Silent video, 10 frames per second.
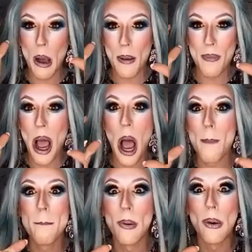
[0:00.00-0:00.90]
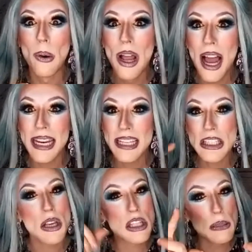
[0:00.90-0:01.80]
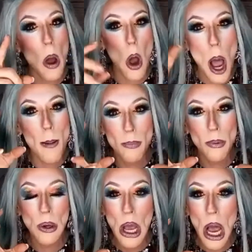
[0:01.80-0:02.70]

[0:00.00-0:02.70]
humble, I guess not small, humble,